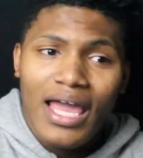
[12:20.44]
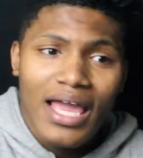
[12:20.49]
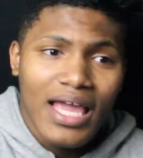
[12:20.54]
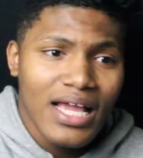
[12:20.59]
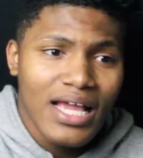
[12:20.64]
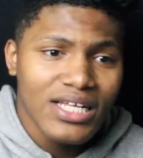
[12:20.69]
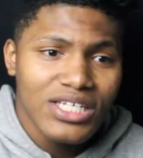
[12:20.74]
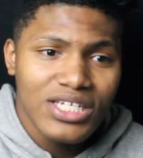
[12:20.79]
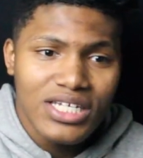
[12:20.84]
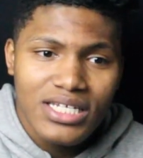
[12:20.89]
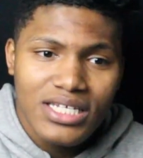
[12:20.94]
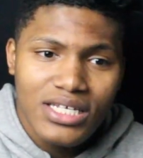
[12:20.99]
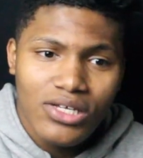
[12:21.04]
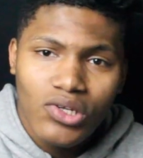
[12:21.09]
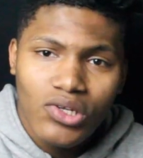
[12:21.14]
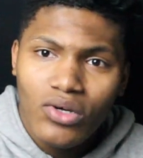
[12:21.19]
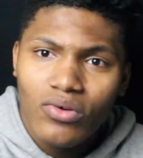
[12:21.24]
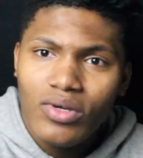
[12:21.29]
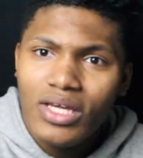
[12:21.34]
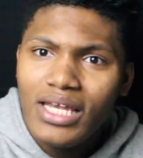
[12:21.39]
he just,
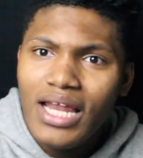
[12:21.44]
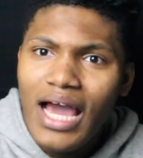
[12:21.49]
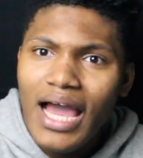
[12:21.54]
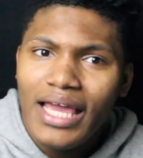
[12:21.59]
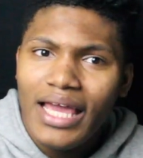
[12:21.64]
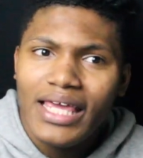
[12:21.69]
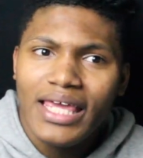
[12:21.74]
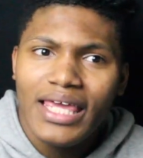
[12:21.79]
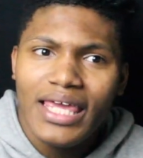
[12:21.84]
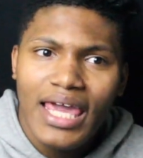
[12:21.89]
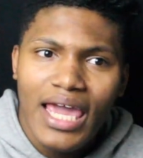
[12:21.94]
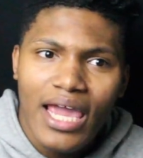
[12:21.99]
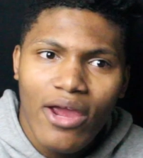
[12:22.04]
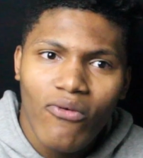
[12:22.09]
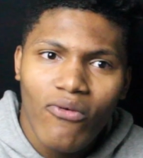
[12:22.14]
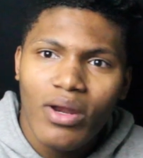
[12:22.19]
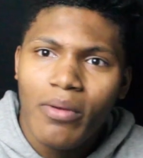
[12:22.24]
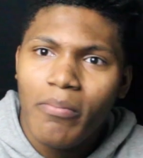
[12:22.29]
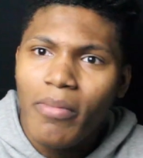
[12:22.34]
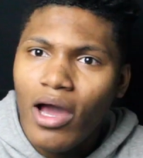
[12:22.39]
you know, he not
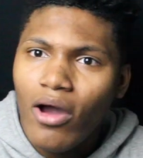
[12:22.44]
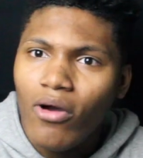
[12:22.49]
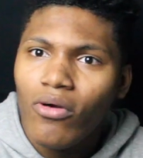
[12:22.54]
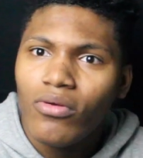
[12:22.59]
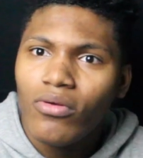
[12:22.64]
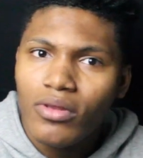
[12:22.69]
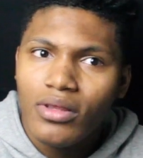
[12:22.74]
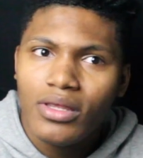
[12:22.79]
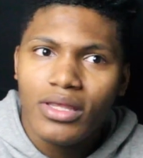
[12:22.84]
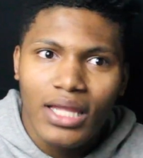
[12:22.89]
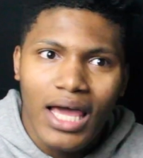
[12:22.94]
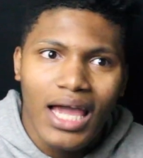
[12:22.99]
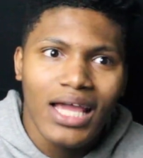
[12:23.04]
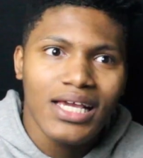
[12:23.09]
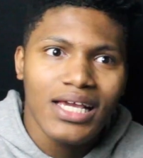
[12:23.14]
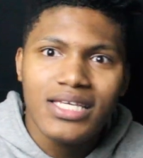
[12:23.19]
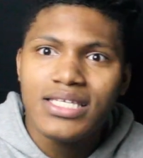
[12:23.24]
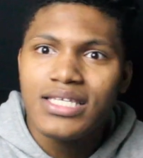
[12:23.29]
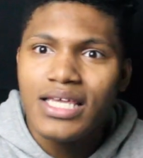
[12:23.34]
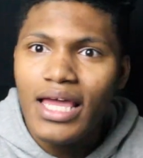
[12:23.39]
caring about,
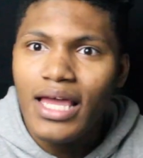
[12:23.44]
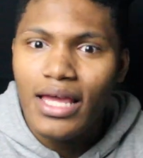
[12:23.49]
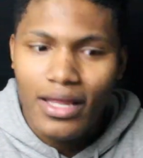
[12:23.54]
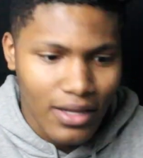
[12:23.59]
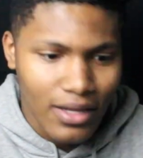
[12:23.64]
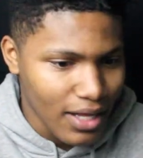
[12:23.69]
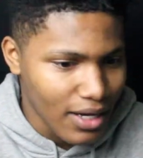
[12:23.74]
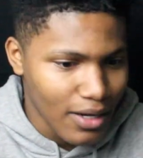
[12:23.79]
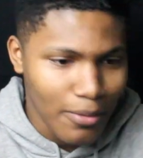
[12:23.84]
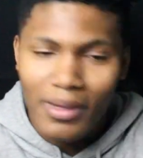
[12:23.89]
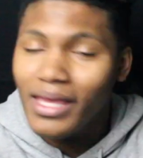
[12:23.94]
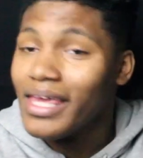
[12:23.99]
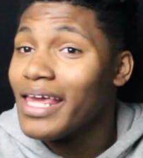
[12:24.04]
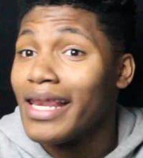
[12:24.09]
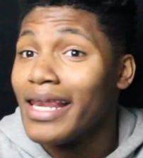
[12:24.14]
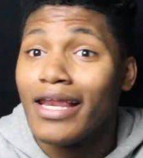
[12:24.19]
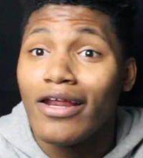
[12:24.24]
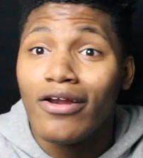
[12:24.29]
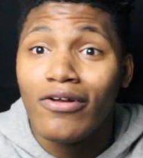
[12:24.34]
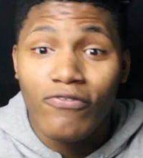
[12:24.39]
like he said in the
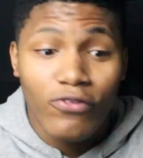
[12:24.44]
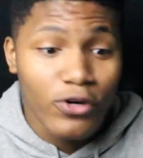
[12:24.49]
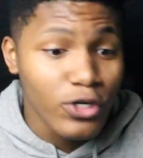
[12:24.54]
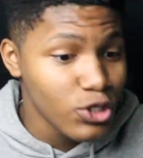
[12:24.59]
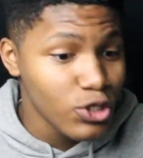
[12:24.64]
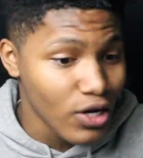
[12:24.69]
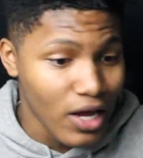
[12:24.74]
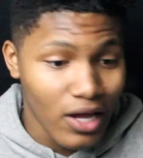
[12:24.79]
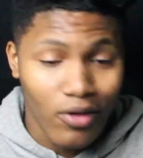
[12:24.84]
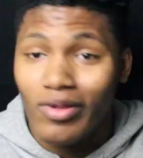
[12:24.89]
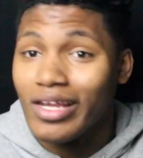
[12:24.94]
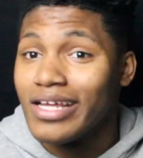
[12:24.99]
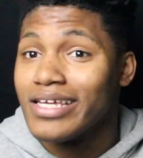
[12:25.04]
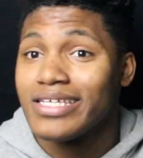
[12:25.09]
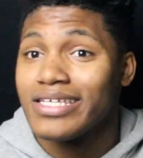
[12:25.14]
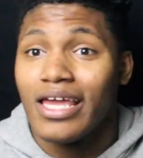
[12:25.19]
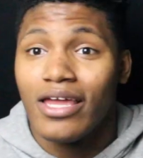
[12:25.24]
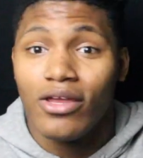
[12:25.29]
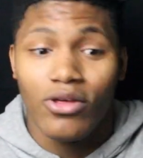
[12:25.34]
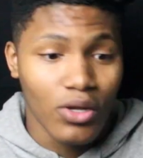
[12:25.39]
beginning, in the first track when he
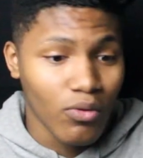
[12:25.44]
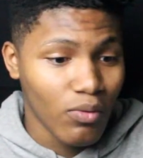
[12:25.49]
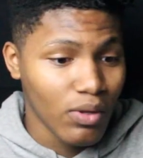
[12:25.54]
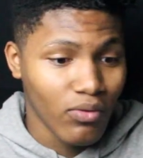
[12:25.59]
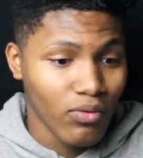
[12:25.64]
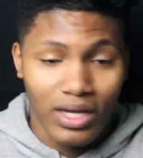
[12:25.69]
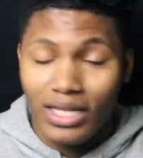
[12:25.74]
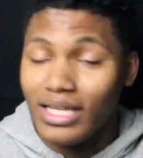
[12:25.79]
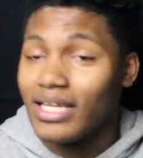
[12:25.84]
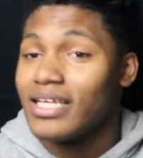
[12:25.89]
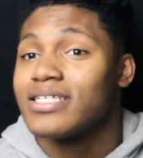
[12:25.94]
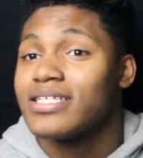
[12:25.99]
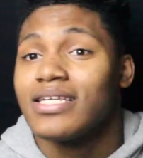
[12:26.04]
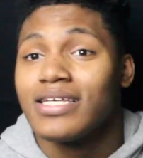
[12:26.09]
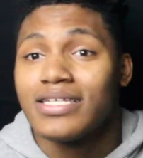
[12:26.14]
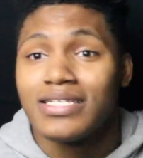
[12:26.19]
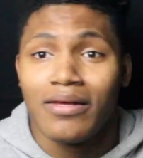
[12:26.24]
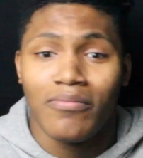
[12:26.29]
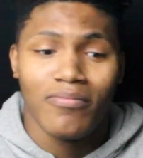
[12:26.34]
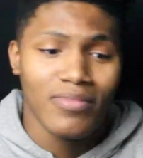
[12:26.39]
said, you know, we want to listen
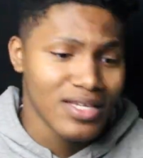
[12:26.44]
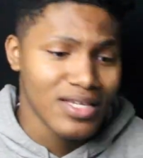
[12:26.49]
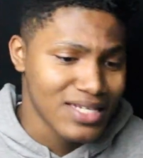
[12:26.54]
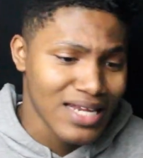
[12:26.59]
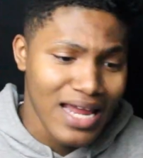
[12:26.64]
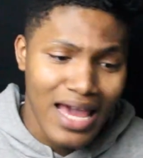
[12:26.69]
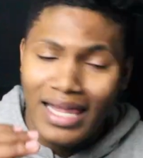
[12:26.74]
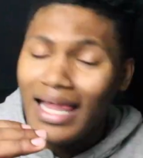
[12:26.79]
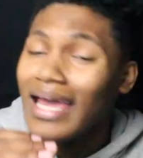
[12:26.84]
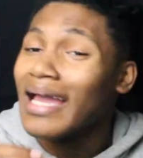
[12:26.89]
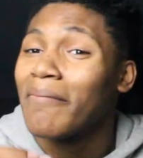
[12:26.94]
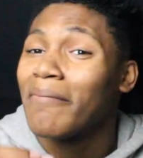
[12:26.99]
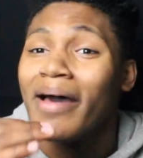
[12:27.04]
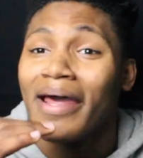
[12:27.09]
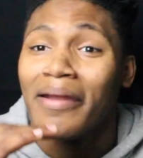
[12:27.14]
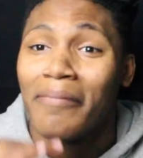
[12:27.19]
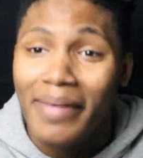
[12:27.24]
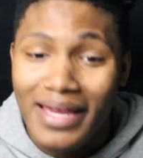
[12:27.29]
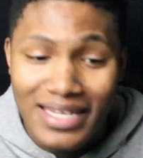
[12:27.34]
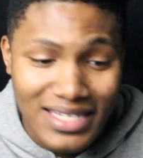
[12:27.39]
to something that's not like
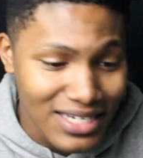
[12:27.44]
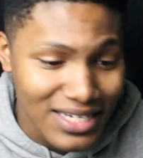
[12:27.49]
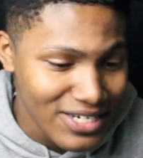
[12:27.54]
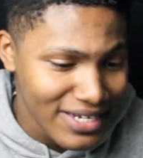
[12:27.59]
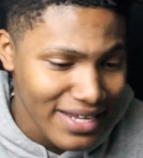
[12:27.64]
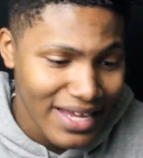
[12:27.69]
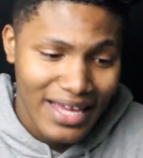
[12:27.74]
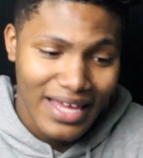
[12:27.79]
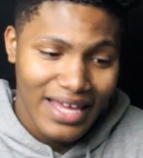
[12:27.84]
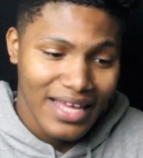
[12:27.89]
about a message.